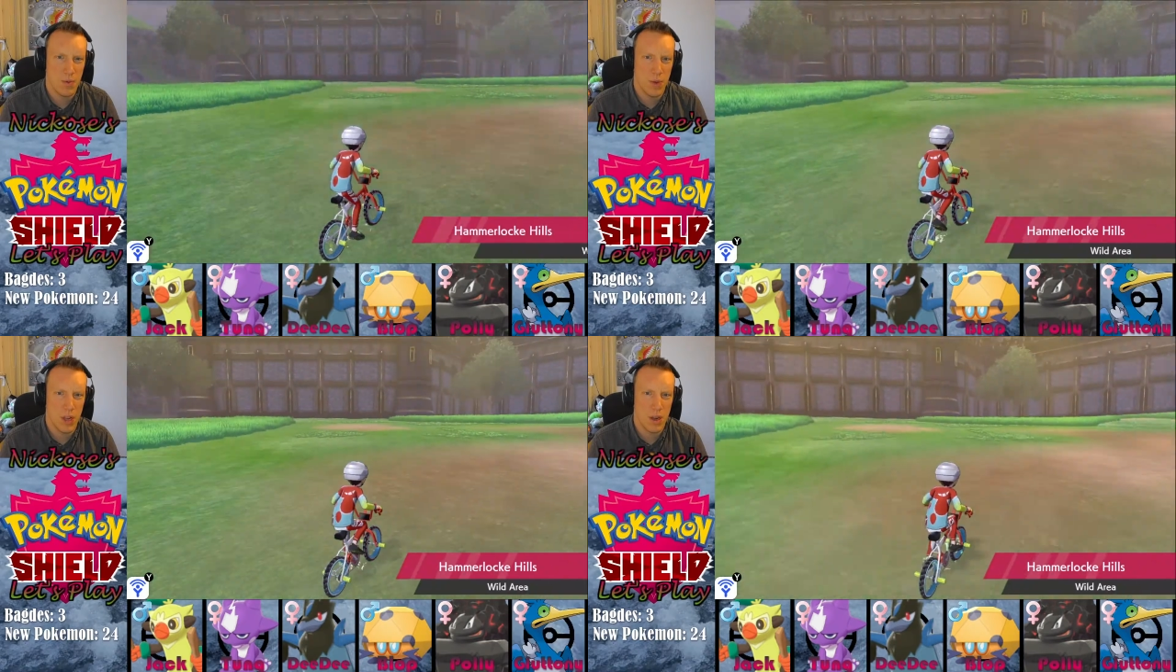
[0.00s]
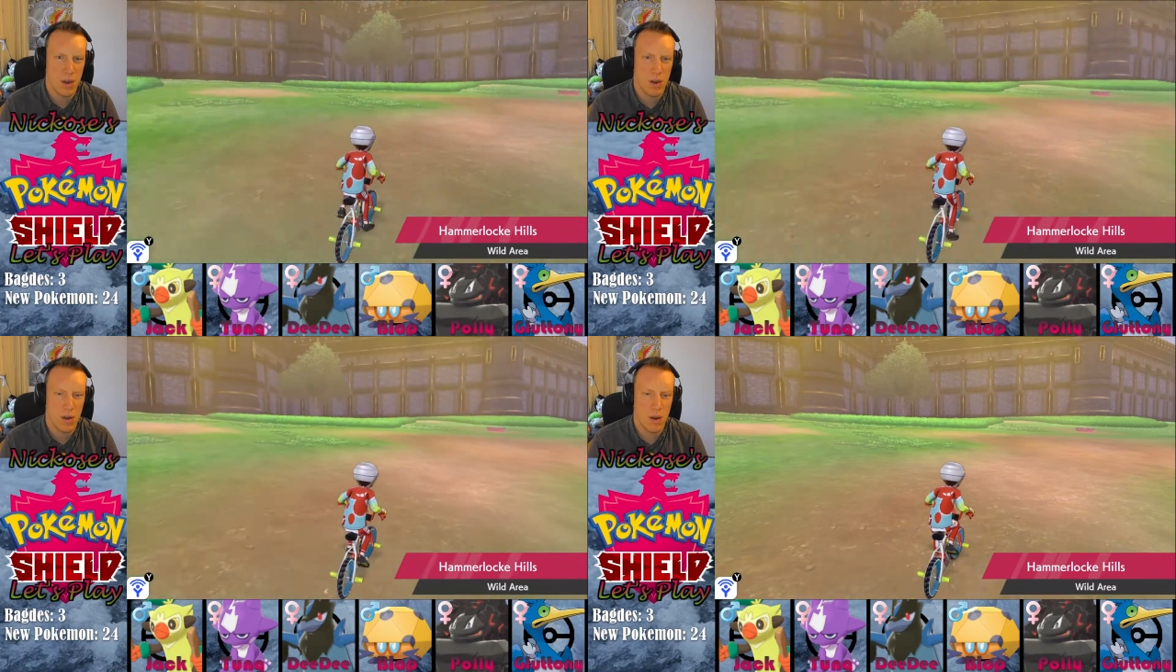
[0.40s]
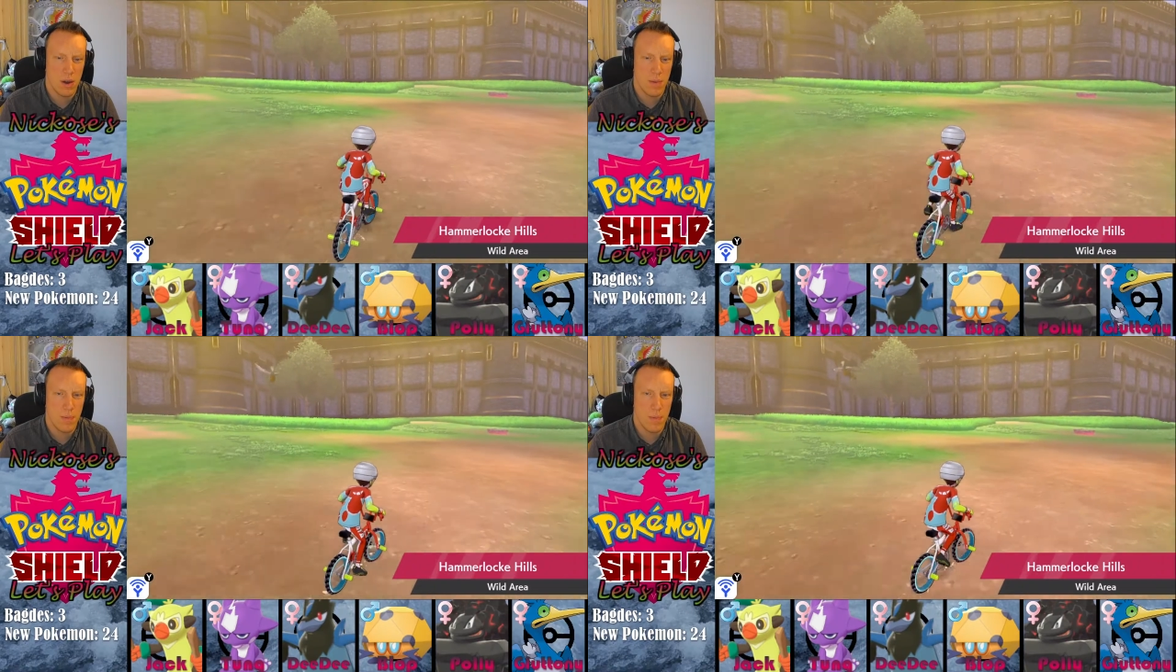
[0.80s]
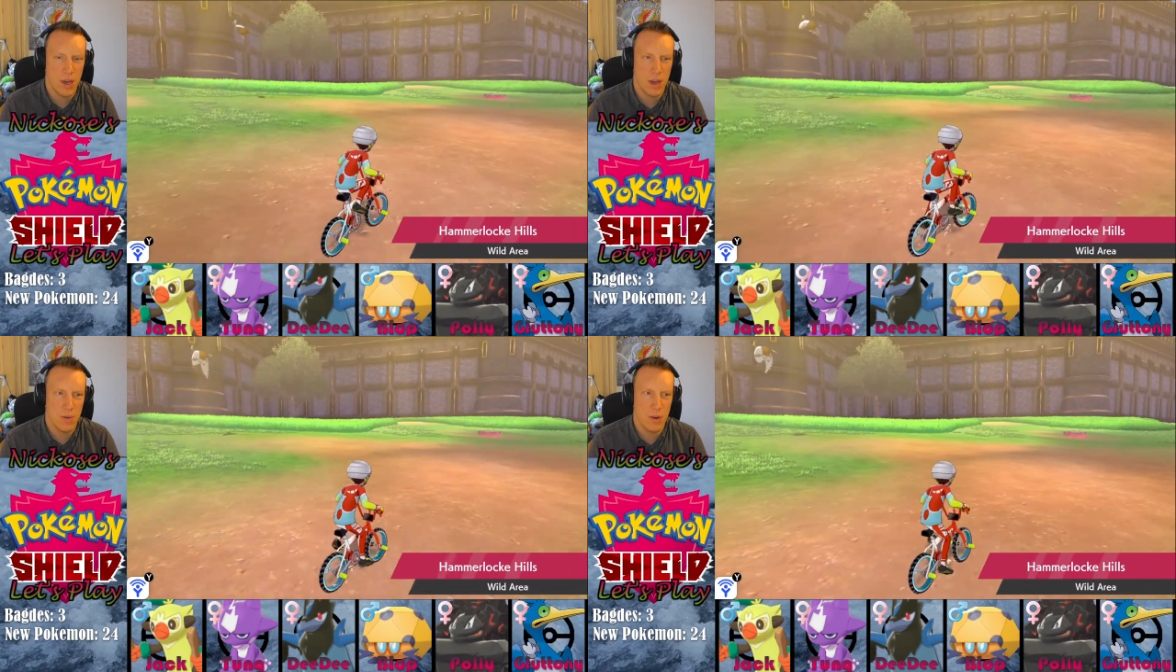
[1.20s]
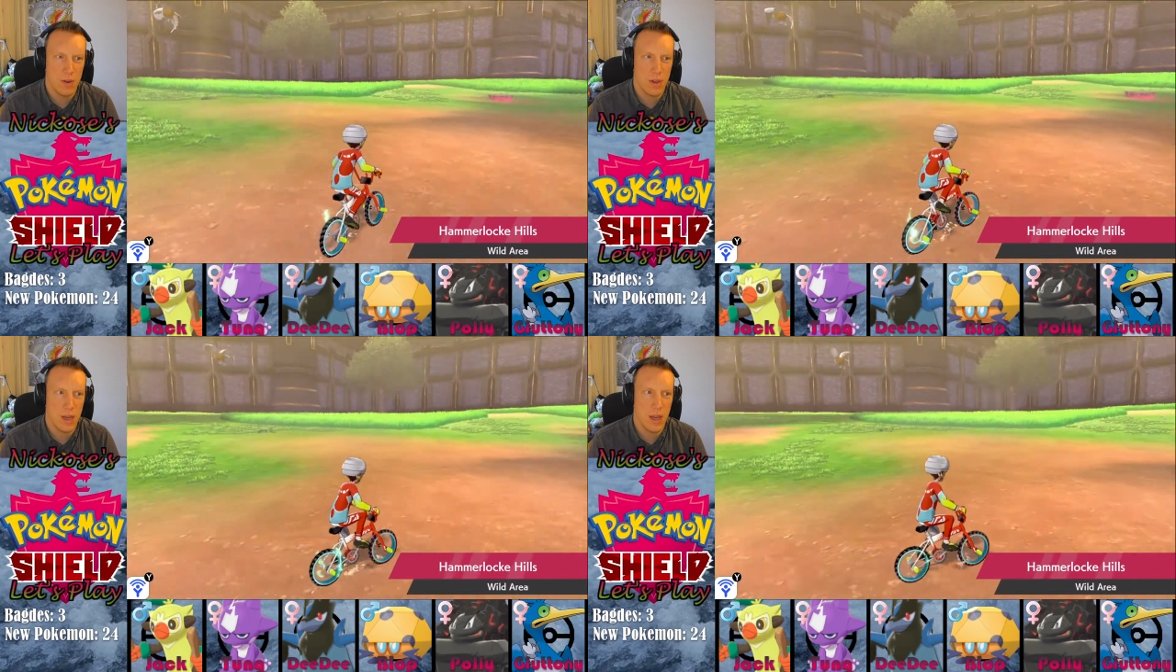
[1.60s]
We are up by the
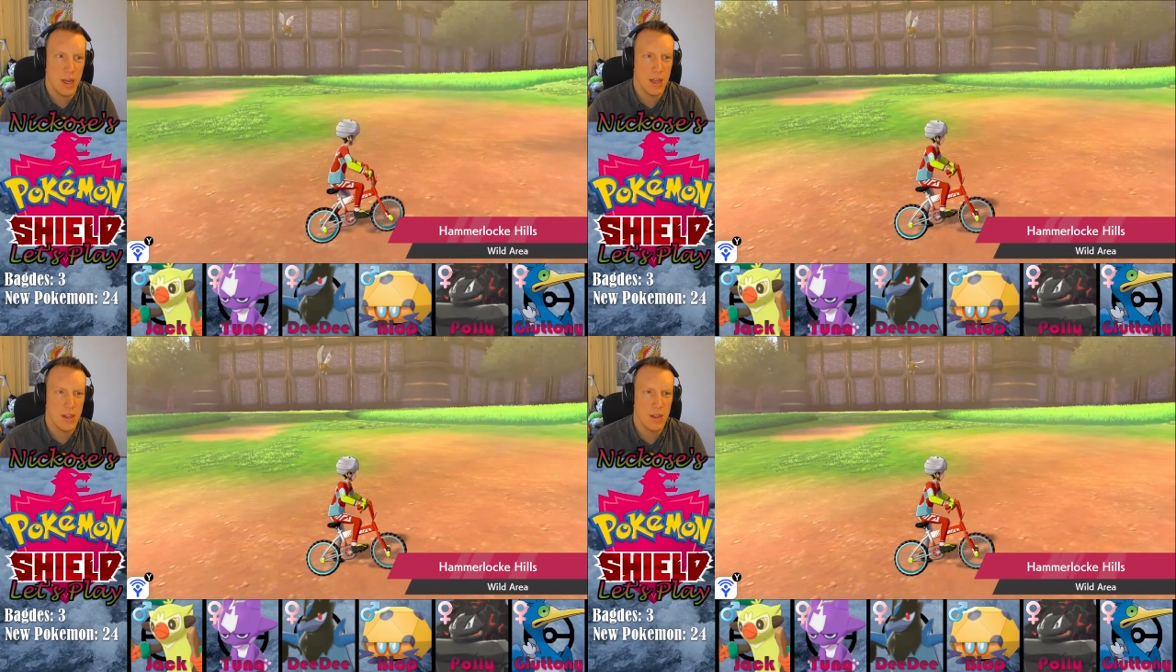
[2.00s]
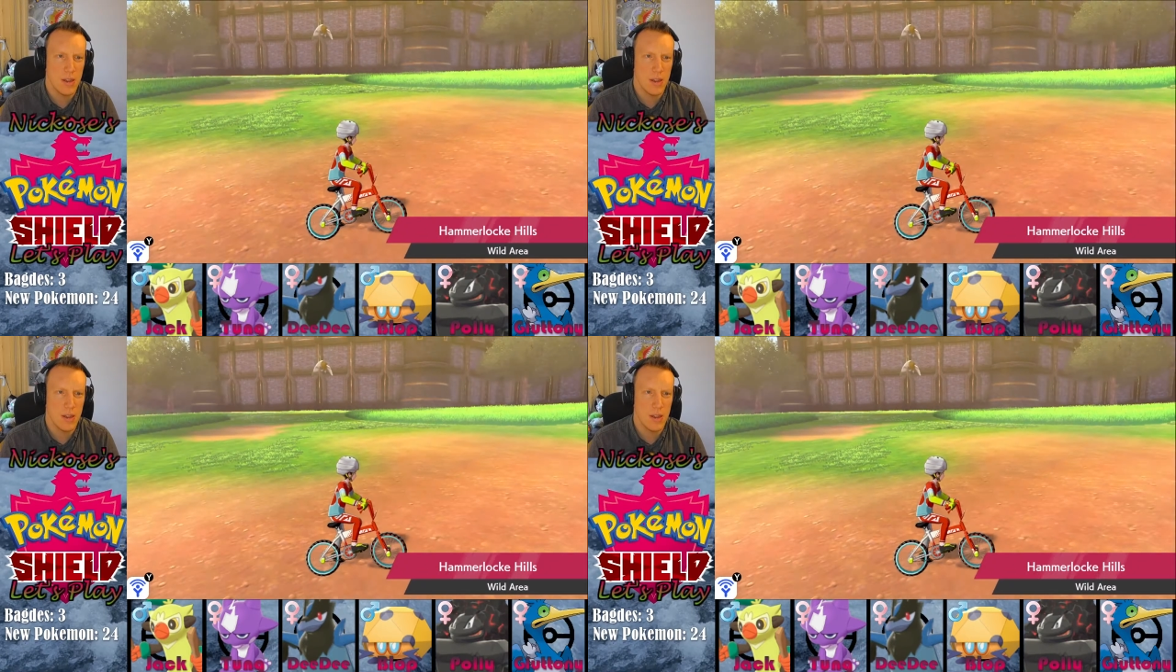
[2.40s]
wall and...